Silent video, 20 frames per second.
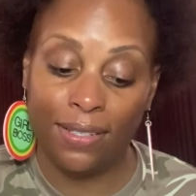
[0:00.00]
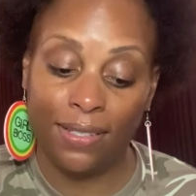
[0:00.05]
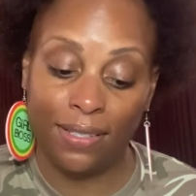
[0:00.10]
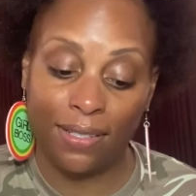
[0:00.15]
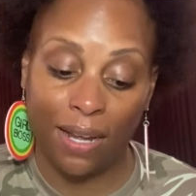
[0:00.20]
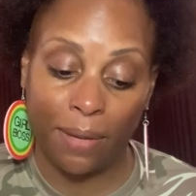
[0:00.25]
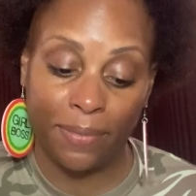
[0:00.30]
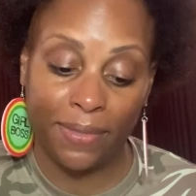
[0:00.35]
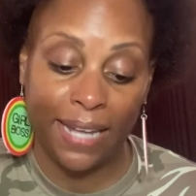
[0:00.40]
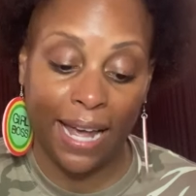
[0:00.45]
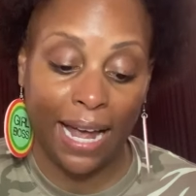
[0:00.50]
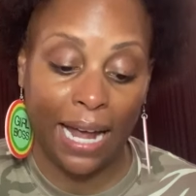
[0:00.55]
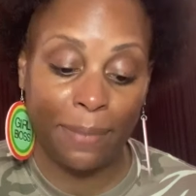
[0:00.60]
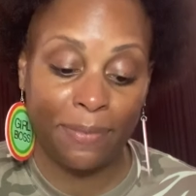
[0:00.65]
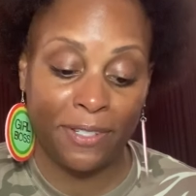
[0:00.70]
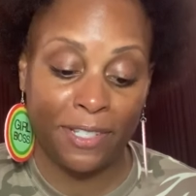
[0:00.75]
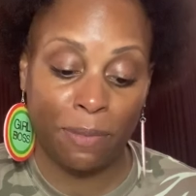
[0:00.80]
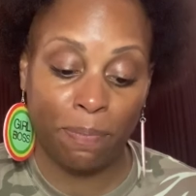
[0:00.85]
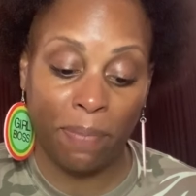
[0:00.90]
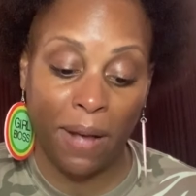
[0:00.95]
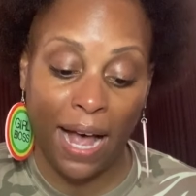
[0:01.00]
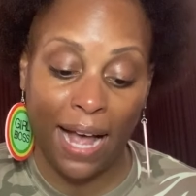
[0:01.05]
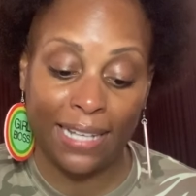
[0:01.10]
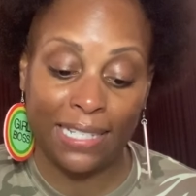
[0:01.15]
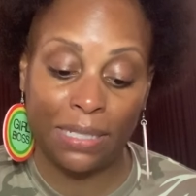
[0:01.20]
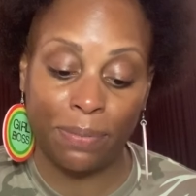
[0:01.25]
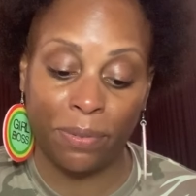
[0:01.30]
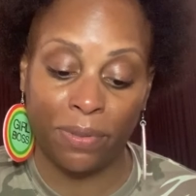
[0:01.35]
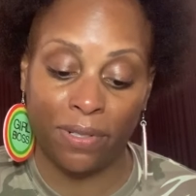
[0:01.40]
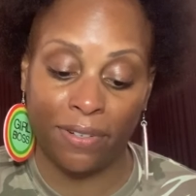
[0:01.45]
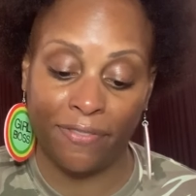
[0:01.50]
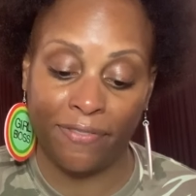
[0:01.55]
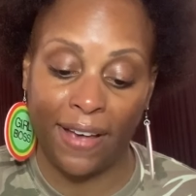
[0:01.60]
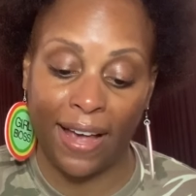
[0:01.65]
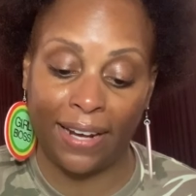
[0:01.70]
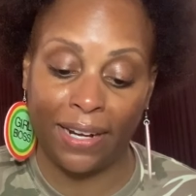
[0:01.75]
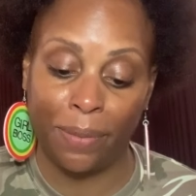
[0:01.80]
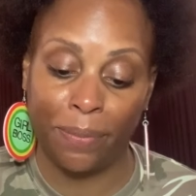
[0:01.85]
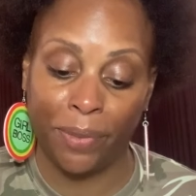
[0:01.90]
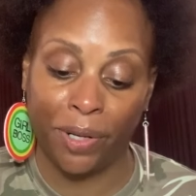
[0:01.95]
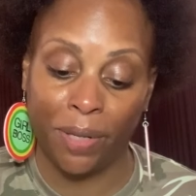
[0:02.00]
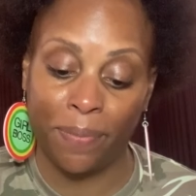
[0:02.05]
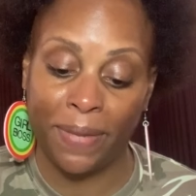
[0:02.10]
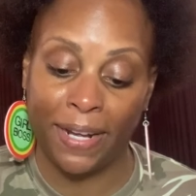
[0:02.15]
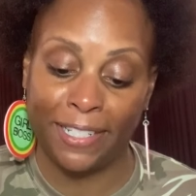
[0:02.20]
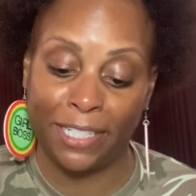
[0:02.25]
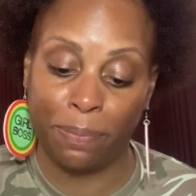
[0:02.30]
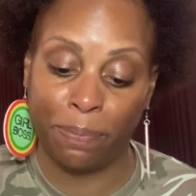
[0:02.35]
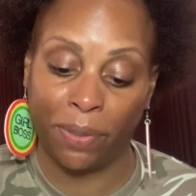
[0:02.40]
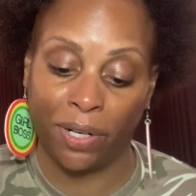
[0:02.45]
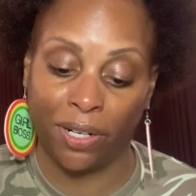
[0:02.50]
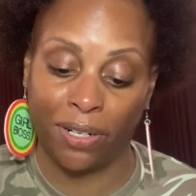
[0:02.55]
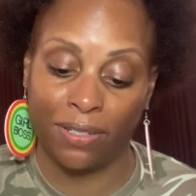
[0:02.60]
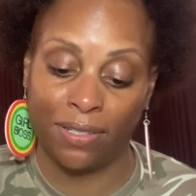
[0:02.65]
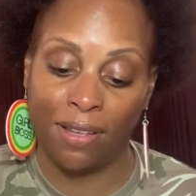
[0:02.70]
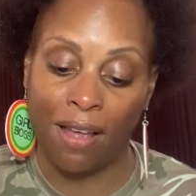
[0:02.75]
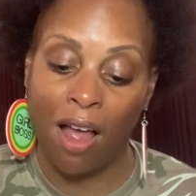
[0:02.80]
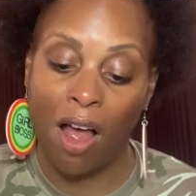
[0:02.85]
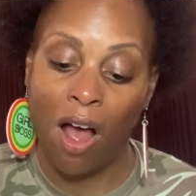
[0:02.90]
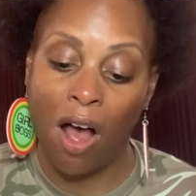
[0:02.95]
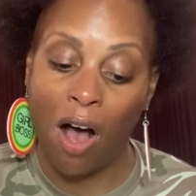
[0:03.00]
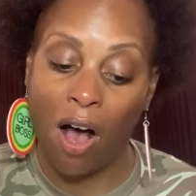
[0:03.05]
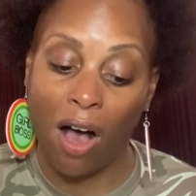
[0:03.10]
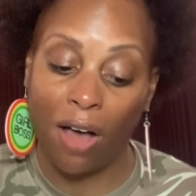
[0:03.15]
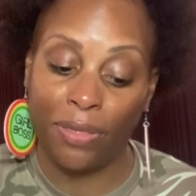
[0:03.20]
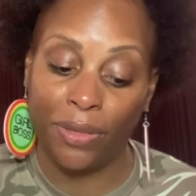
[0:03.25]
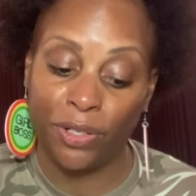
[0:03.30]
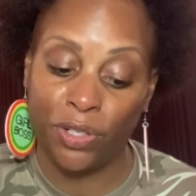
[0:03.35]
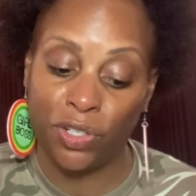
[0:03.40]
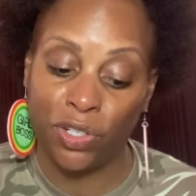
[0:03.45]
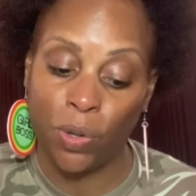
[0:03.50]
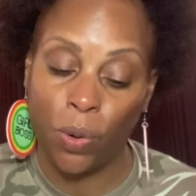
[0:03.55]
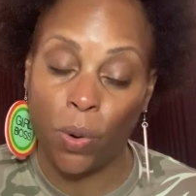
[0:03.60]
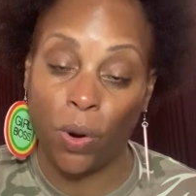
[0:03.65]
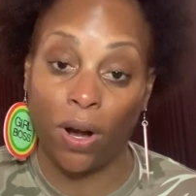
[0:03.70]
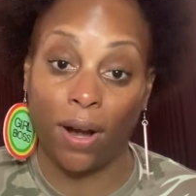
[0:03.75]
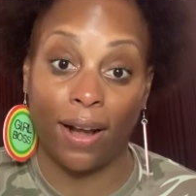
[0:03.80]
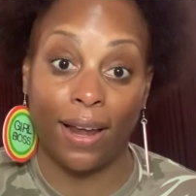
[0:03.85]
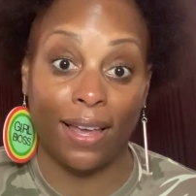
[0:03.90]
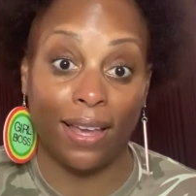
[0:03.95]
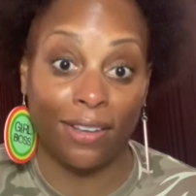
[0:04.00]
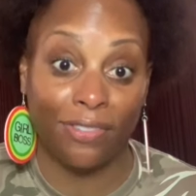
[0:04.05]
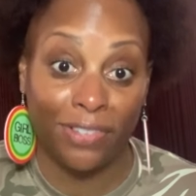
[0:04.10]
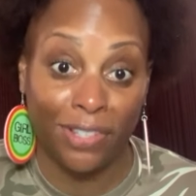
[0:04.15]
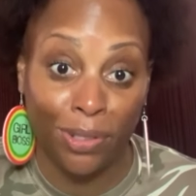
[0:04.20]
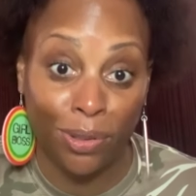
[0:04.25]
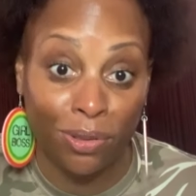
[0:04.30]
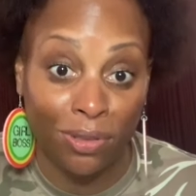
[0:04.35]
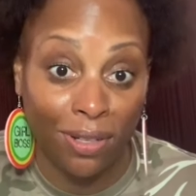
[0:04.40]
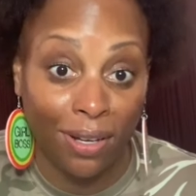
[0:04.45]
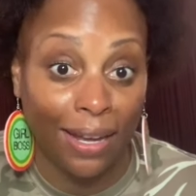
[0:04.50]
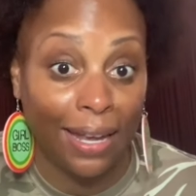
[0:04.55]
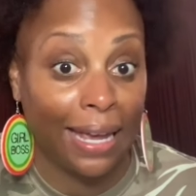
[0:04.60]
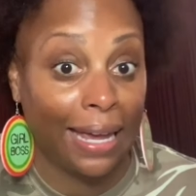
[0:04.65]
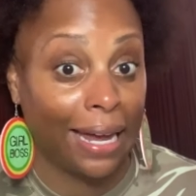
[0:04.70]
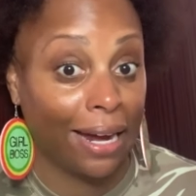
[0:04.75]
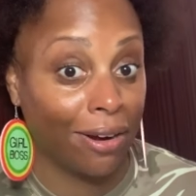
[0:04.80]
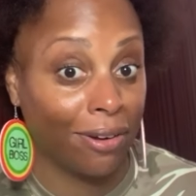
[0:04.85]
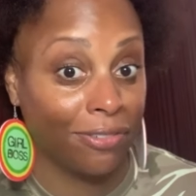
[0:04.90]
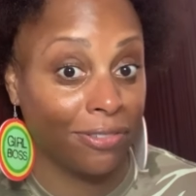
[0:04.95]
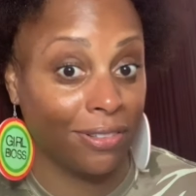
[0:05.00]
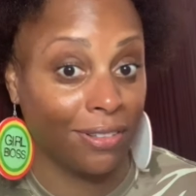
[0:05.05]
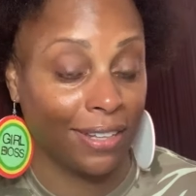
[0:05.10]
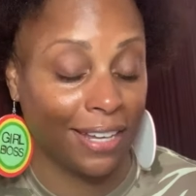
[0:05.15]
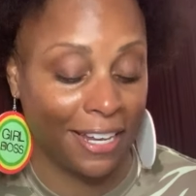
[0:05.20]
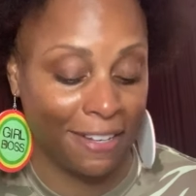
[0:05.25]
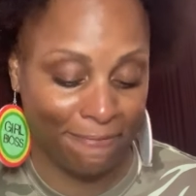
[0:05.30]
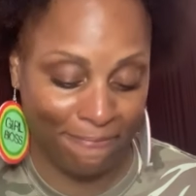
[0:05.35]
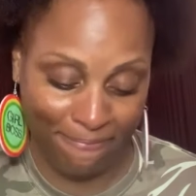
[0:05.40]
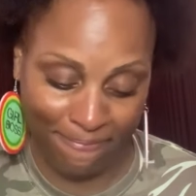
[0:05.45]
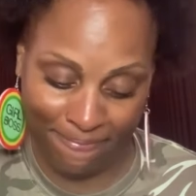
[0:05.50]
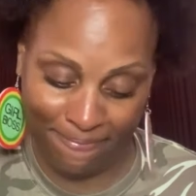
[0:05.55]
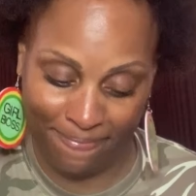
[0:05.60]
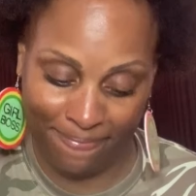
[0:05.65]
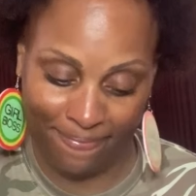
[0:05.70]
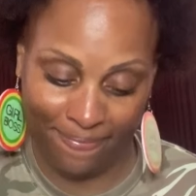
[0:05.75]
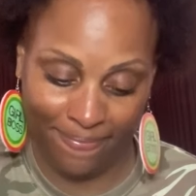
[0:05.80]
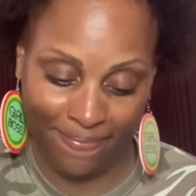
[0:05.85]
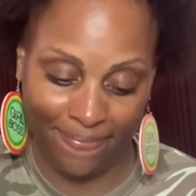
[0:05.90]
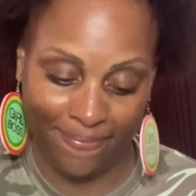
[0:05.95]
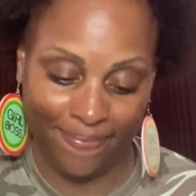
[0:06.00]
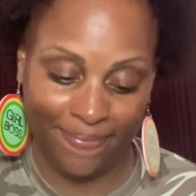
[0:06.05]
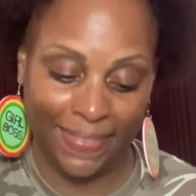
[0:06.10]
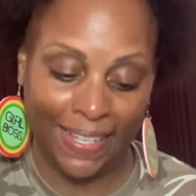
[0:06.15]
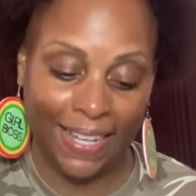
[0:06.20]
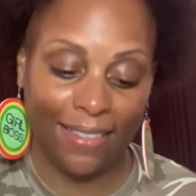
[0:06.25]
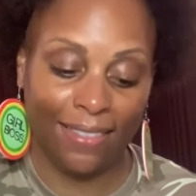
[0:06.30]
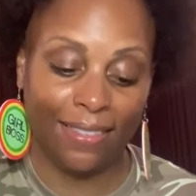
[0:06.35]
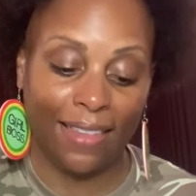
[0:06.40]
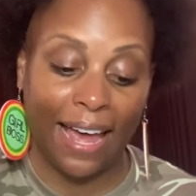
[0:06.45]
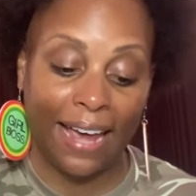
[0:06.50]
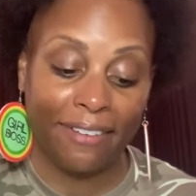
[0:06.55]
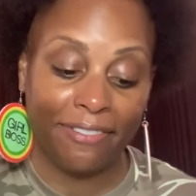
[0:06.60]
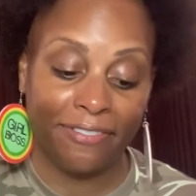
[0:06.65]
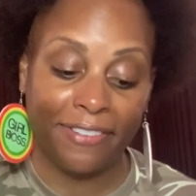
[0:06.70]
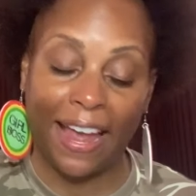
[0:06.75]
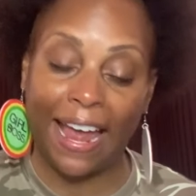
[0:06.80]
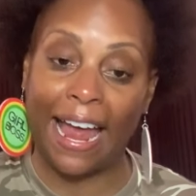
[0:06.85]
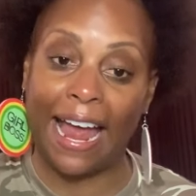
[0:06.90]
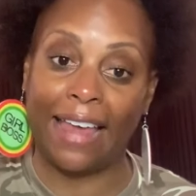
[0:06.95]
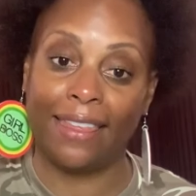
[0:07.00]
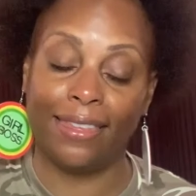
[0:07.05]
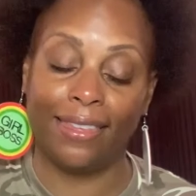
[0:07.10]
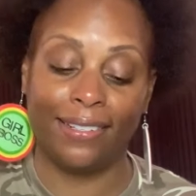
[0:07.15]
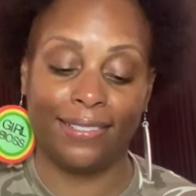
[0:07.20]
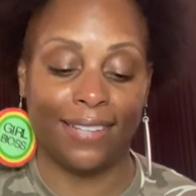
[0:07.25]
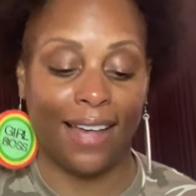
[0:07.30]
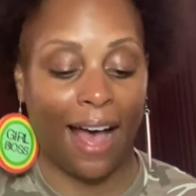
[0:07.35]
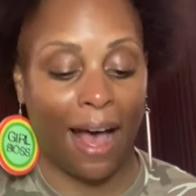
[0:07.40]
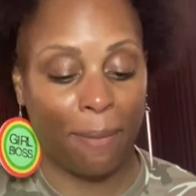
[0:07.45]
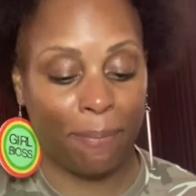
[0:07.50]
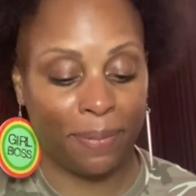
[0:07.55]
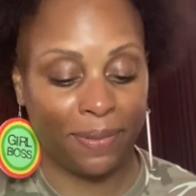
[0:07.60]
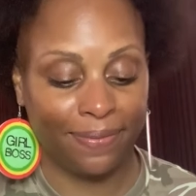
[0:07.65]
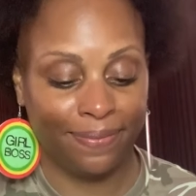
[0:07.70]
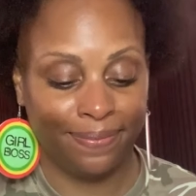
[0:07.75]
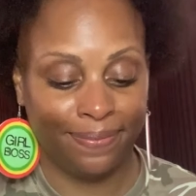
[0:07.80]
Sometimes it's possible to find a mermaid's purse on the shore if you look carefully. Life at the top.